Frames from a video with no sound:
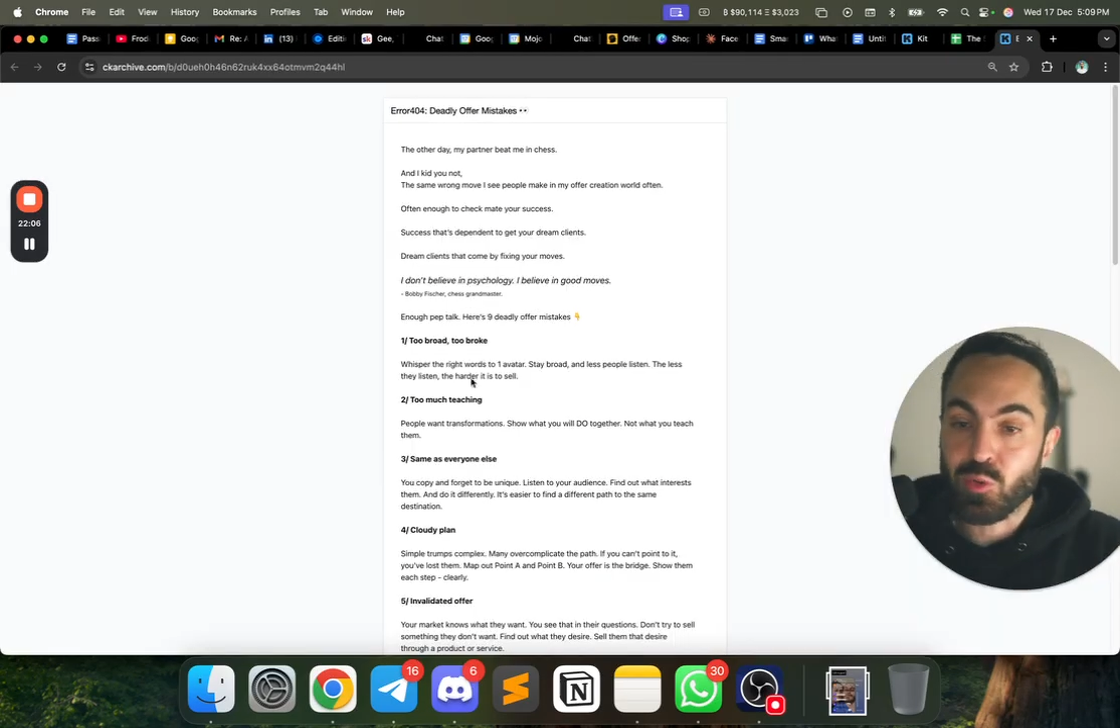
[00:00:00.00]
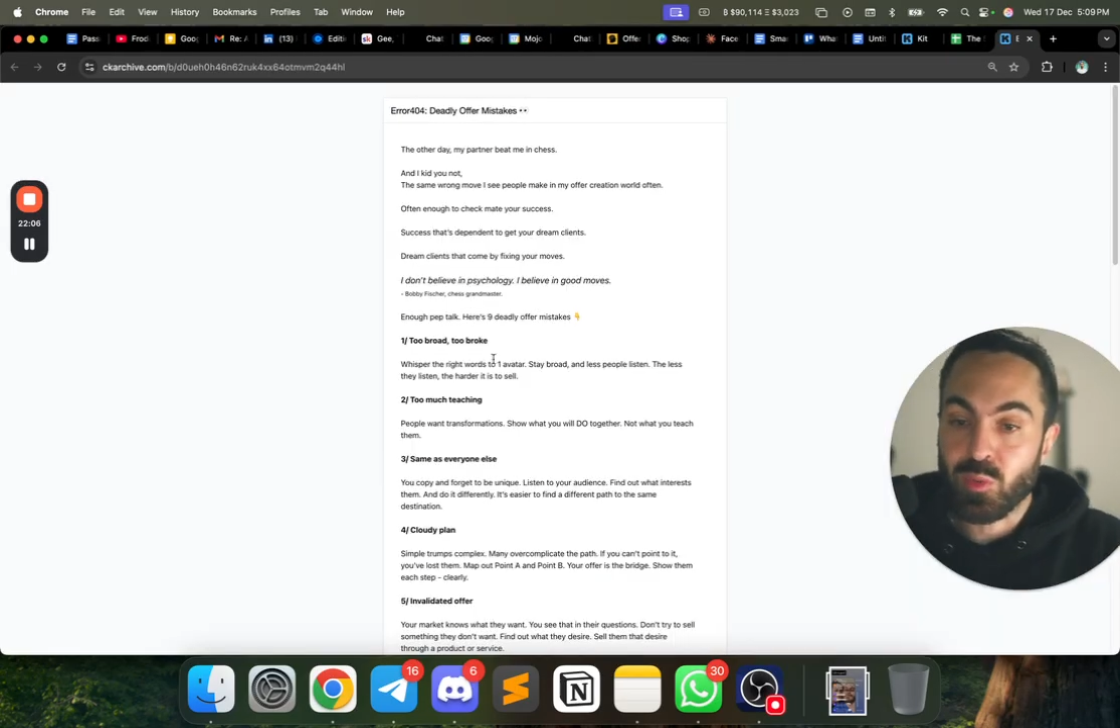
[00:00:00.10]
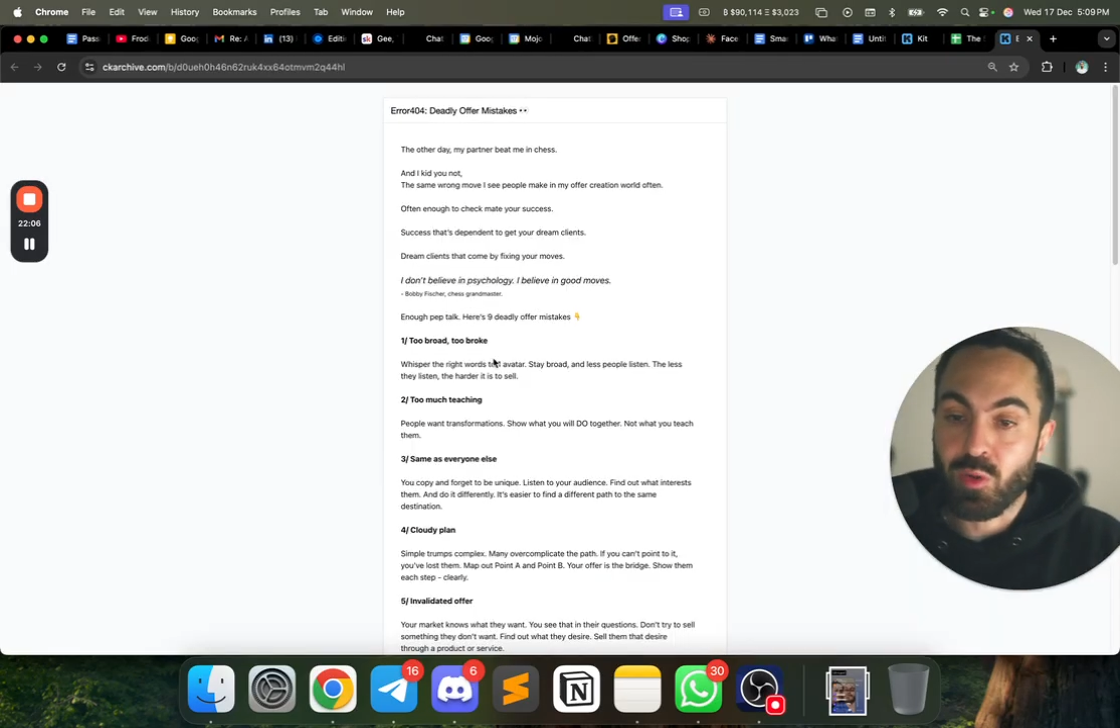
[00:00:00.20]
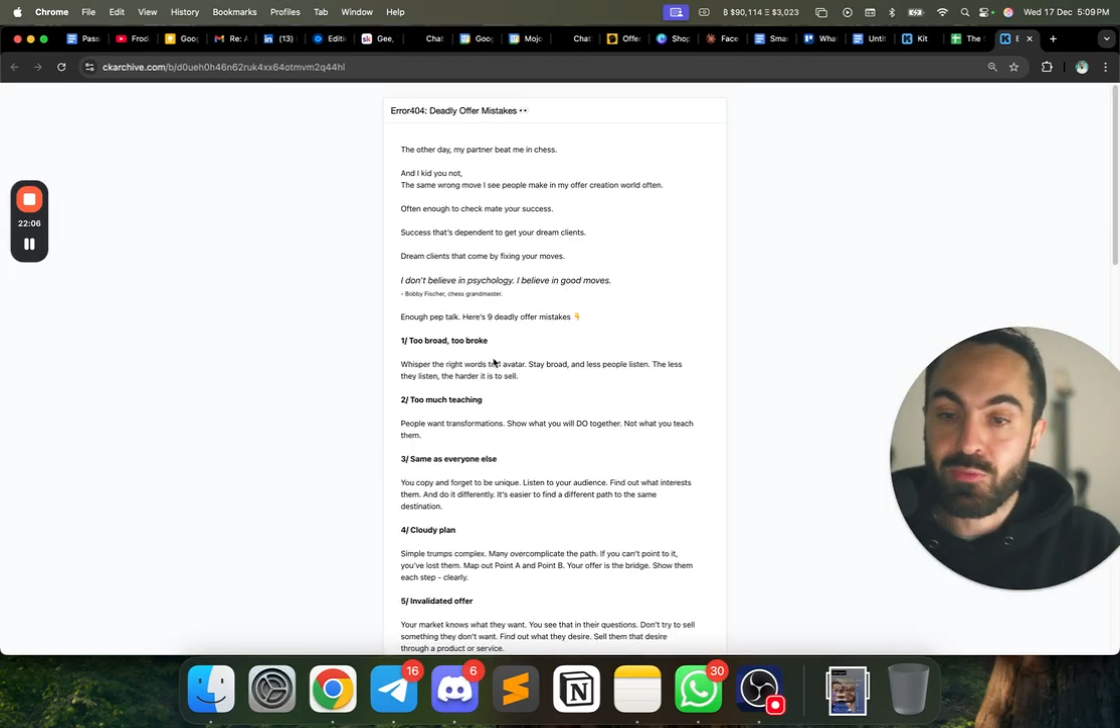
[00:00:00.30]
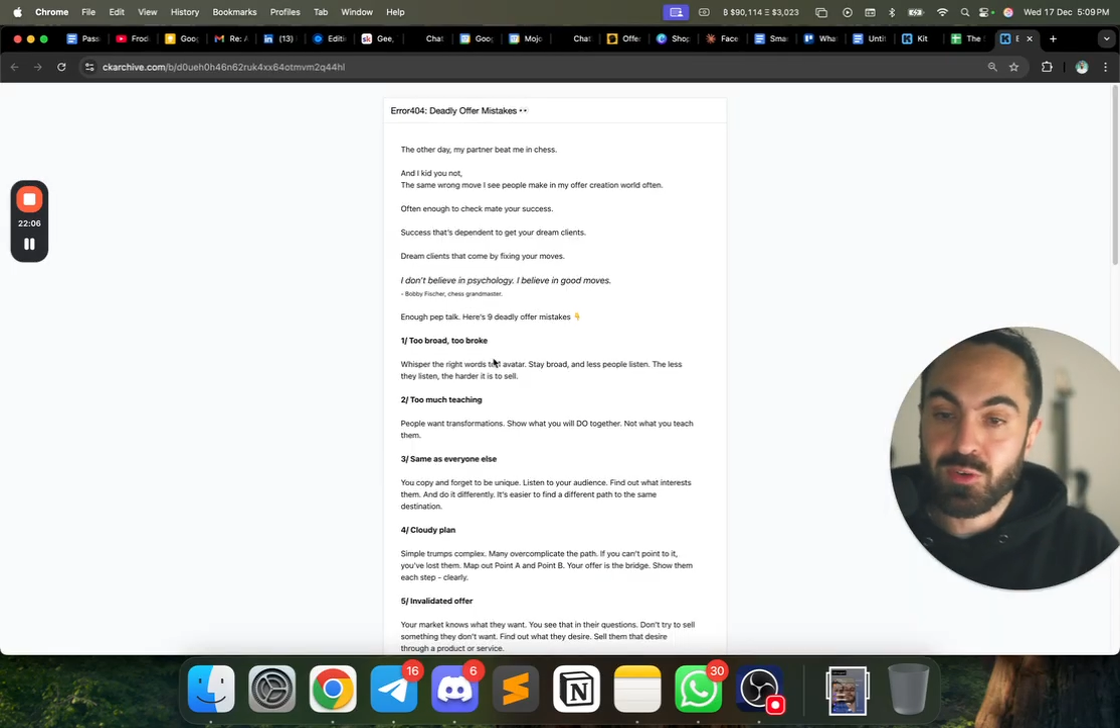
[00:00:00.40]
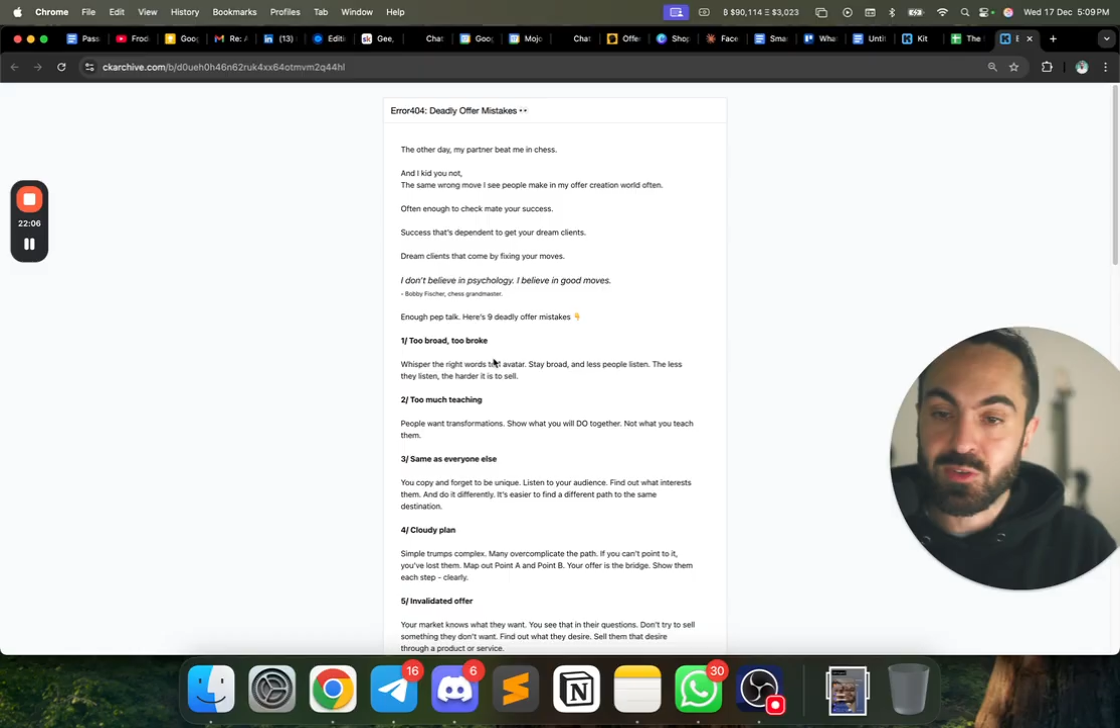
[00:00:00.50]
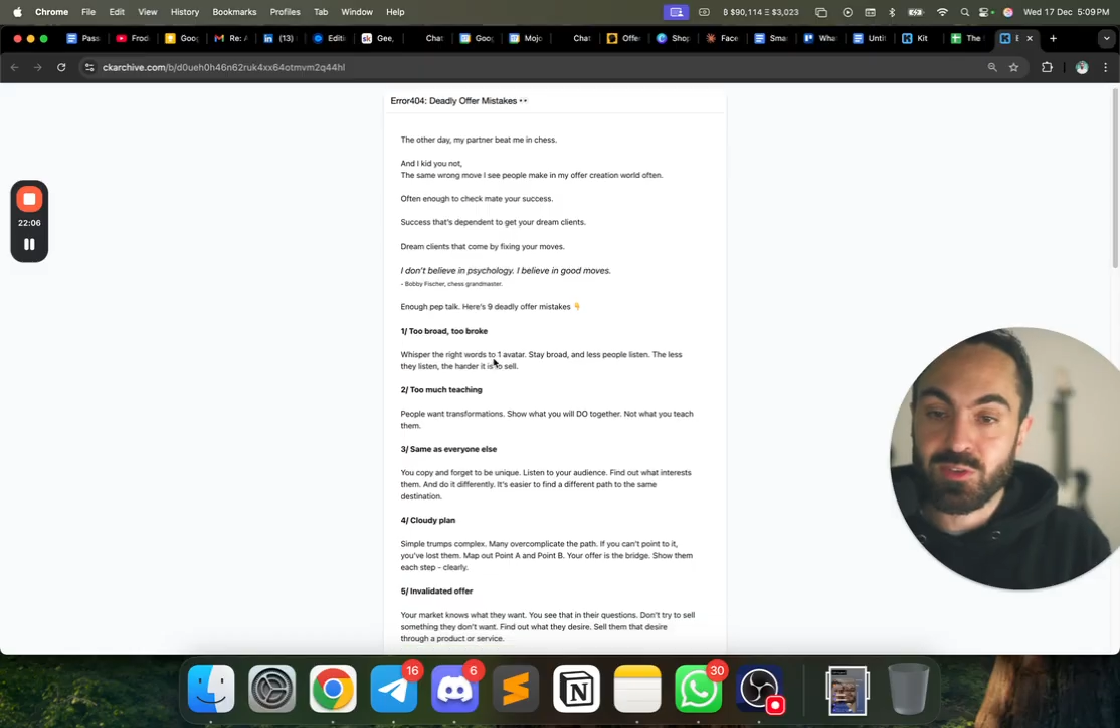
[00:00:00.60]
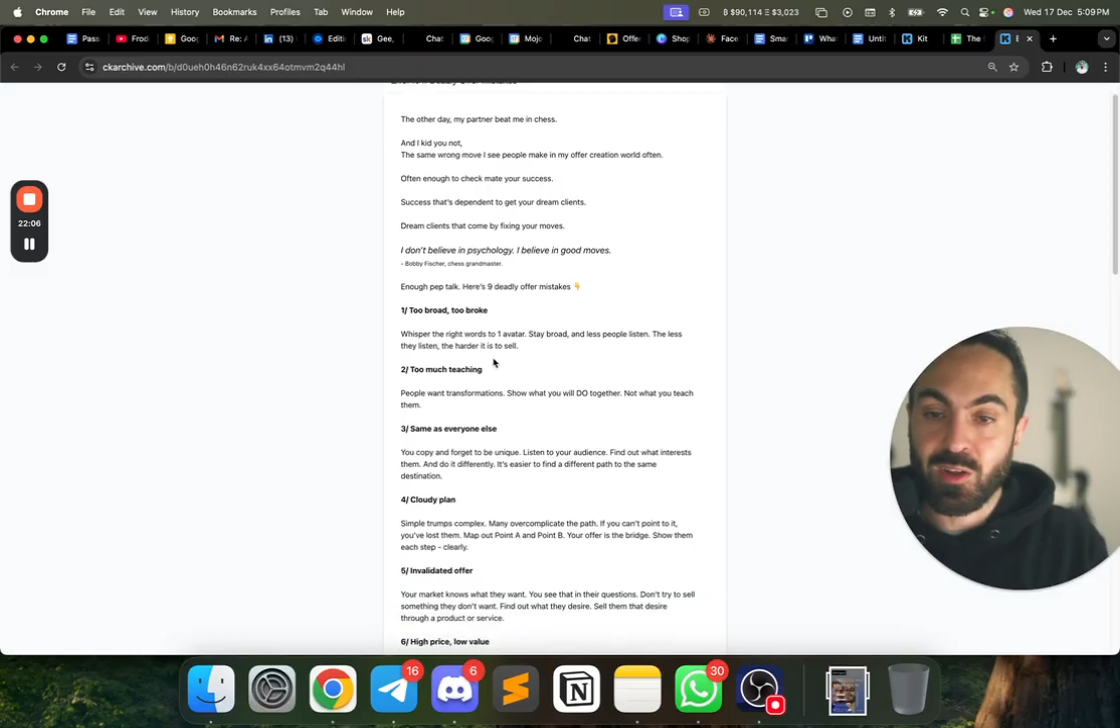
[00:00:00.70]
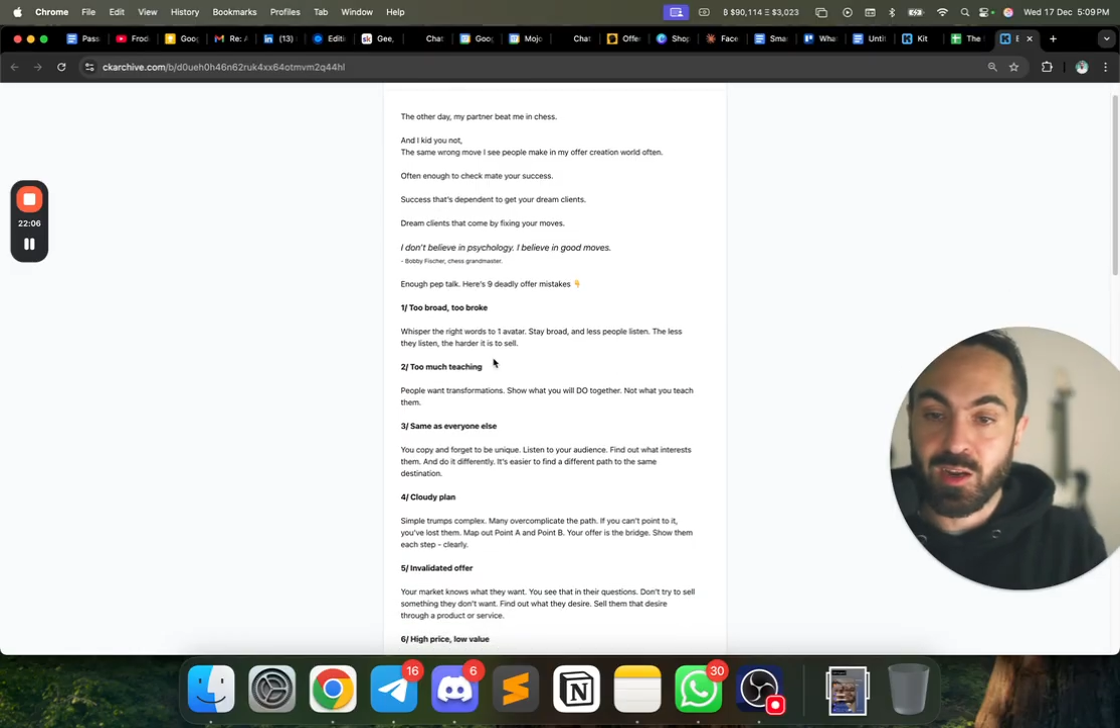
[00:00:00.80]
with offers that I